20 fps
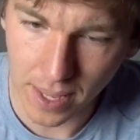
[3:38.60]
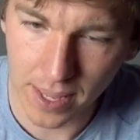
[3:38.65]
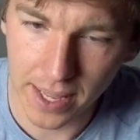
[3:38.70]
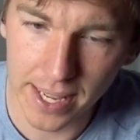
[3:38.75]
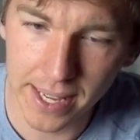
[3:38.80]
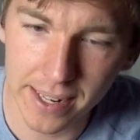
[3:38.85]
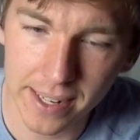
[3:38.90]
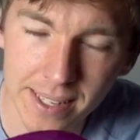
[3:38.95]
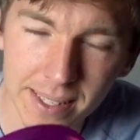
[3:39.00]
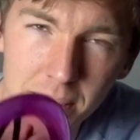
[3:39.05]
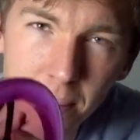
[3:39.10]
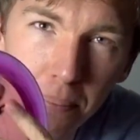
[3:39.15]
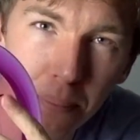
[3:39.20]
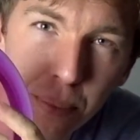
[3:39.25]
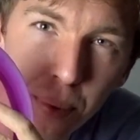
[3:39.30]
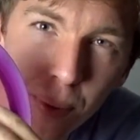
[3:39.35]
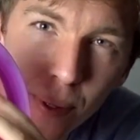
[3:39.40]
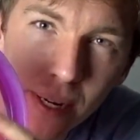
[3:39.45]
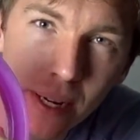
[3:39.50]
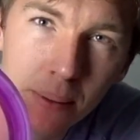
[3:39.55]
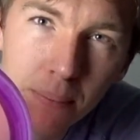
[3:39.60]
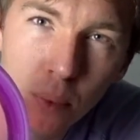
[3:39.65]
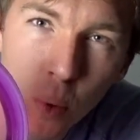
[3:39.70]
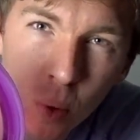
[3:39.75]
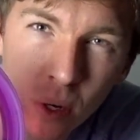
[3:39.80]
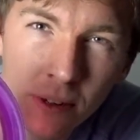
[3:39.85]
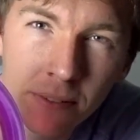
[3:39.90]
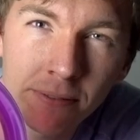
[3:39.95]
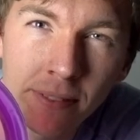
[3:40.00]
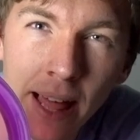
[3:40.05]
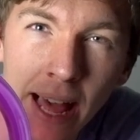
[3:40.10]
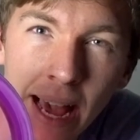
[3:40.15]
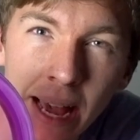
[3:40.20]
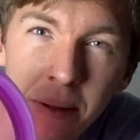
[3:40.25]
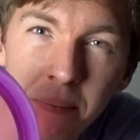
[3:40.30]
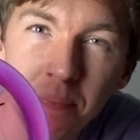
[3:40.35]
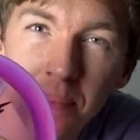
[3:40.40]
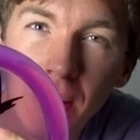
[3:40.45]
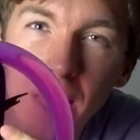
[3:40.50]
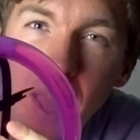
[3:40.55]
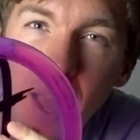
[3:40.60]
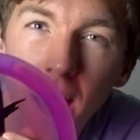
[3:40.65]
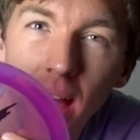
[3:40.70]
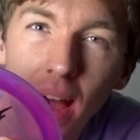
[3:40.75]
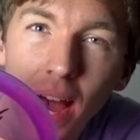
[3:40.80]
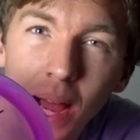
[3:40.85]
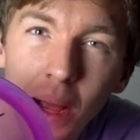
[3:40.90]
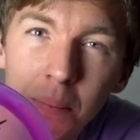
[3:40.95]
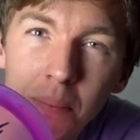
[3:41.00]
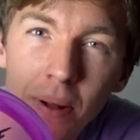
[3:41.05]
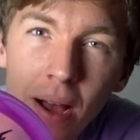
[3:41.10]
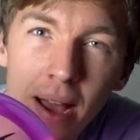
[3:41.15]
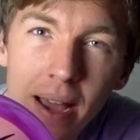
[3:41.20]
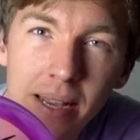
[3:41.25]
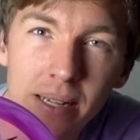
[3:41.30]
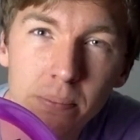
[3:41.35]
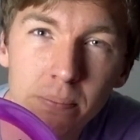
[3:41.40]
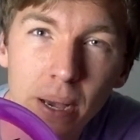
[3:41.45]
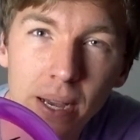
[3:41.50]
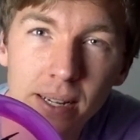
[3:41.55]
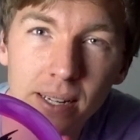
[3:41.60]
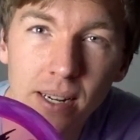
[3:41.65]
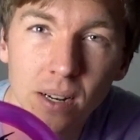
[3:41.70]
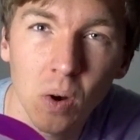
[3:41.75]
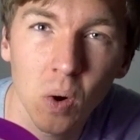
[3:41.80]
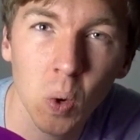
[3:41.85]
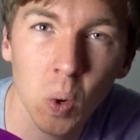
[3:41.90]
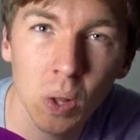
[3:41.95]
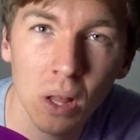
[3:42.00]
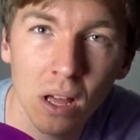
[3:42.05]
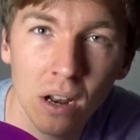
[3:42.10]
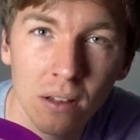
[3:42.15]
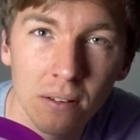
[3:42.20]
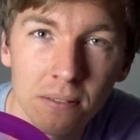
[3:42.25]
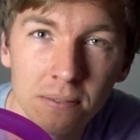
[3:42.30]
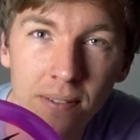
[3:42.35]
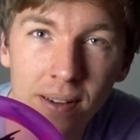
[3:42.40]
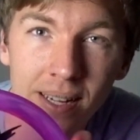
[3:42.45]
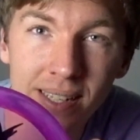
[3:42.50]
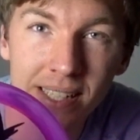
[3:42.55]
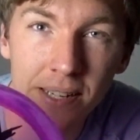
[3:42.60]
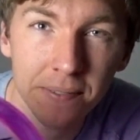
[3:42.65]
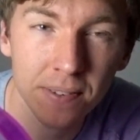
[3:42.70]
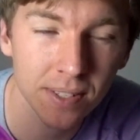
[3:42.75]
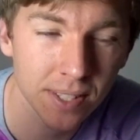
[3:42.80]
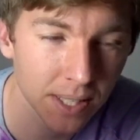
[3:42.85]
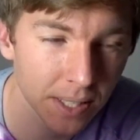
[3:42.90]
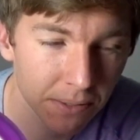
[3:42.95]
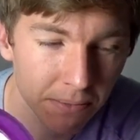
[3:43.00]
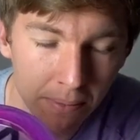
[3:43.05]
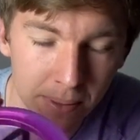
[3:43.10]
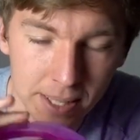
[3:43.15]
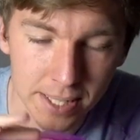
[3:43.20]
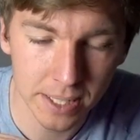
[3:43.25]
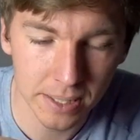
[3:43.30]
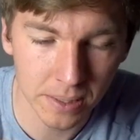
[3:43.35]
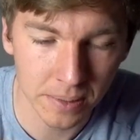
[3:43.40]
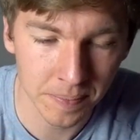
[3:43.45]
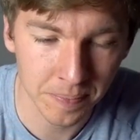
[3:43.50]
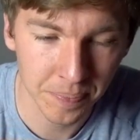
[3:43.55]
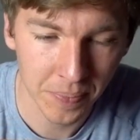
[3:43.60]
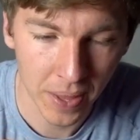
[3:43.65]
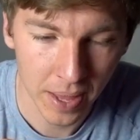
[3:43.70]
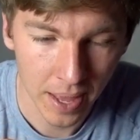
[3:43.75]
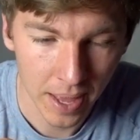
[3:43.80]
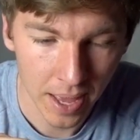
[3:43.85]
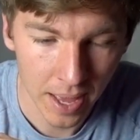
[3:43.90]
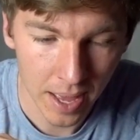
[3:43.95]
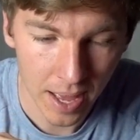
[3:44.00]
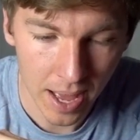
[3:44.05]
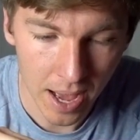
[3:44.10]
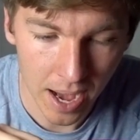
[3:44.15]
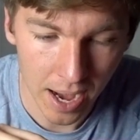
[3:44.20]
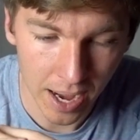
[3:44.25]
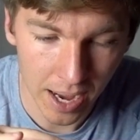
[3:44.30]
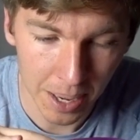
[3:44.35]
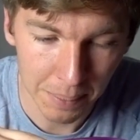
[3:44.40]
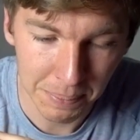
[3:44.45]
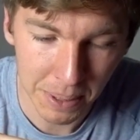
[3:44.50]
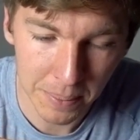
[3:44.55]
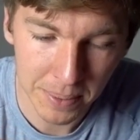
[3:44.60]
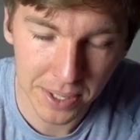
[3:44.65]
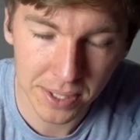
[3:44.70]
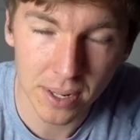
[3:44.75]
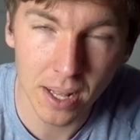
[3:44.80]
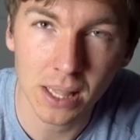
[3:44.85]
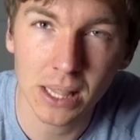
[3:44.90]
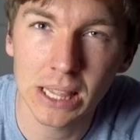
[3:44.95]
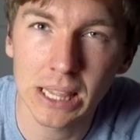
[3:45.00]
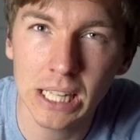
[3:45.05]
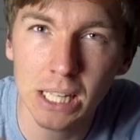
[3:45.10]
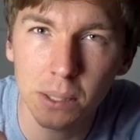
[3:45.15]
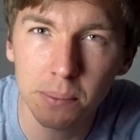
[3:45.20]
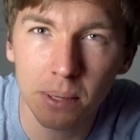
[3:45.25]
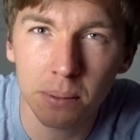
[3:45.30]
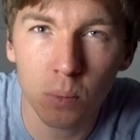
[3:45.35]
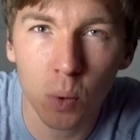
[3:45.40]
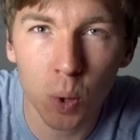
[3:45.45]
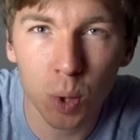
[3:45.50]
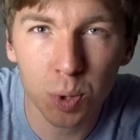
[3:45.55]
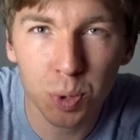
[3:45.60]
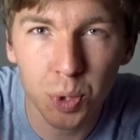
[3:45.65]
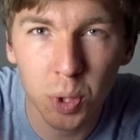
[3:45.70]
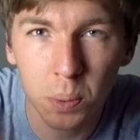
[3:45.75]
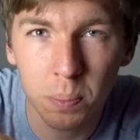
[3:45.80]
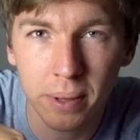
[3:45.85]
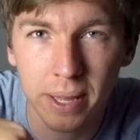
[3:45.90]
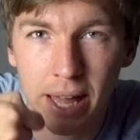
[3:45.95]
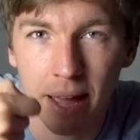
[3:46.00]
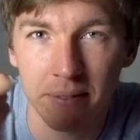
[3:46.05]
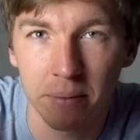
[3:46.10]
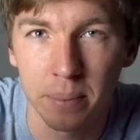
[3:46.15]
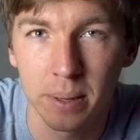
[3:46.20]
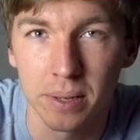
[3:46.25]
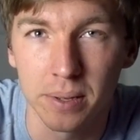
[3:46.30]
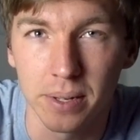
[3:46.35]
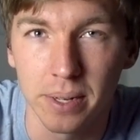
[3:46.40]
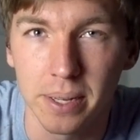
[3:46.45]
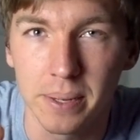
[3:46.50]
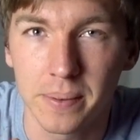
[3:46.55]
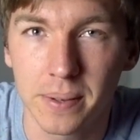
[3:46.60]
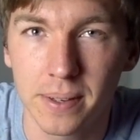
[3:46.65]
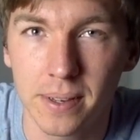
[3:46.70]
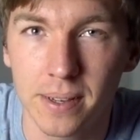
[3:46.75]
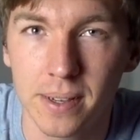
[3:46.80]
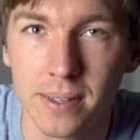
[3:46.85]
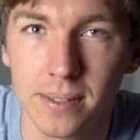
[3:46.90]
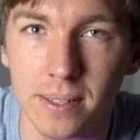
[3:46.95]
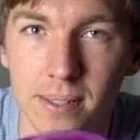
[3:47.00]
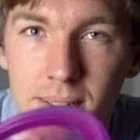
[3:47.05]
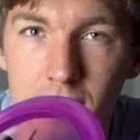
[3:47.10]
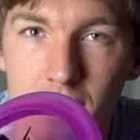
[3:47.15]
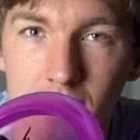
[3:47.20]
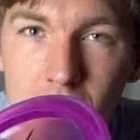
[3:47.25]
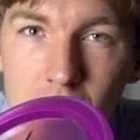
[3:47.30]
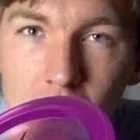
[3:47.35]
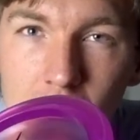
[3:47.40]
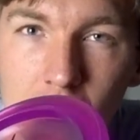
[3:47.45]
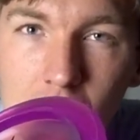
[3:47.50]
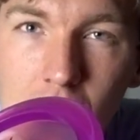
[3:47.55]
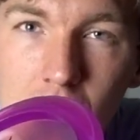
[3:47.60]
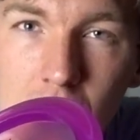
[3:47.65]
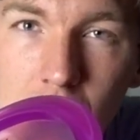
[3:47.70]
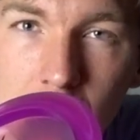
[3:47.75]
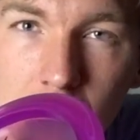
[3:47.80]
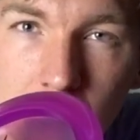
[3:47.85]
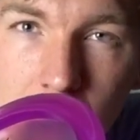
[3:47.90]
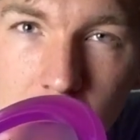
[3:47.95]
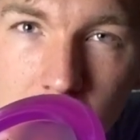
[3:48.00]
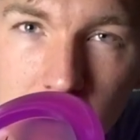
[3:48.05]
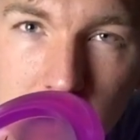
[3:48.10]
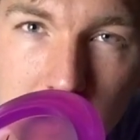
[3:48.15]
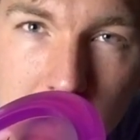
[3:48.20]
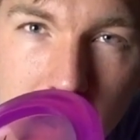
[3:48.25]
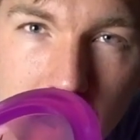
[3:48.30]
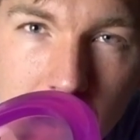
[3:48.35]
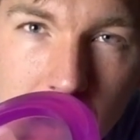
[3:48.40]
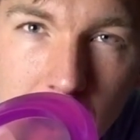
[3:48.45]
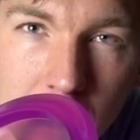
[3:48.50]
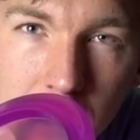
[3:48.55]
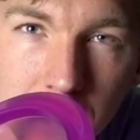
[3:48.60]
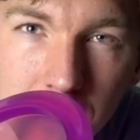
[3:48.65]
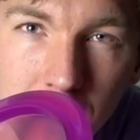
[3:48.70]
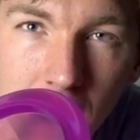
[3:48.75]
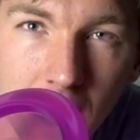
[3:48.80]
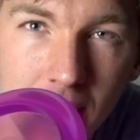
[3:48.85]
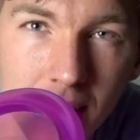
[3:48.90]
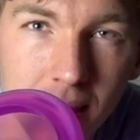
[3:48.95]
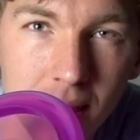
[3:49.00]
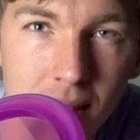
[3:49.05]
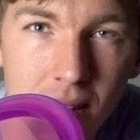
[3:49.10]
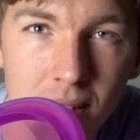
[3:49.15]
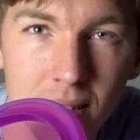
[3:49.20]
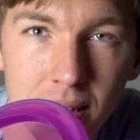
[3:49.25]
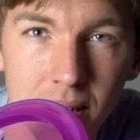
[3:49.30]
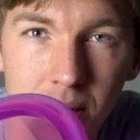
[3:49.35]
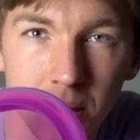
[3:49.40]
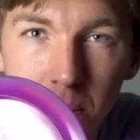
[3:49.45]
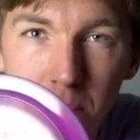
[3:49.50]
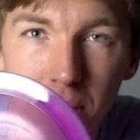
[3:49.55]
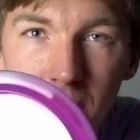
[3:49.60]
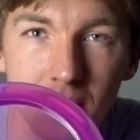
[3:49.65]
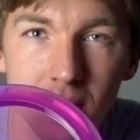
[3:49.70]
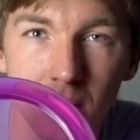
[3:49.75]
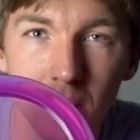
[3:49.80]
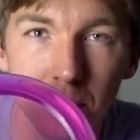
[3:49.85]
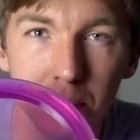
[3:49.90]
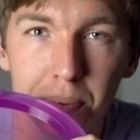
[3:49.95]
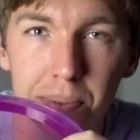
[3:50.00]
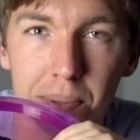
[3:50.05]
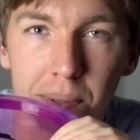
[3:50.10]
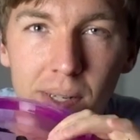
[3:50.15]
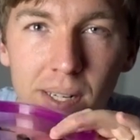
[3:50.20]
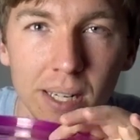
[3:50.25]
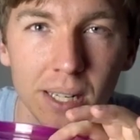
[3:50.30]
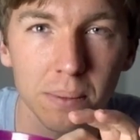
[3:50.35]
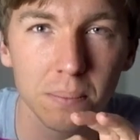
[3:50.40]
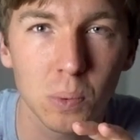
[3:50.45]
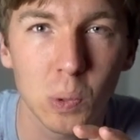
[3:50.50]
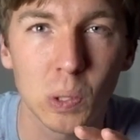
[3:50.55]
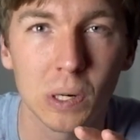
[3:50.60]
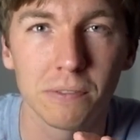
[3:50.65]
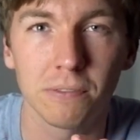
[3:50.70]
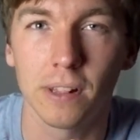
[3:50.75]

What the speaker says: it is pretty board flat. I'm not expecting a whole lot of differences from the Tilt. Maybe just a little bit more scooping capability, because it's just a little bit less flat than the Tilt, but still pretty board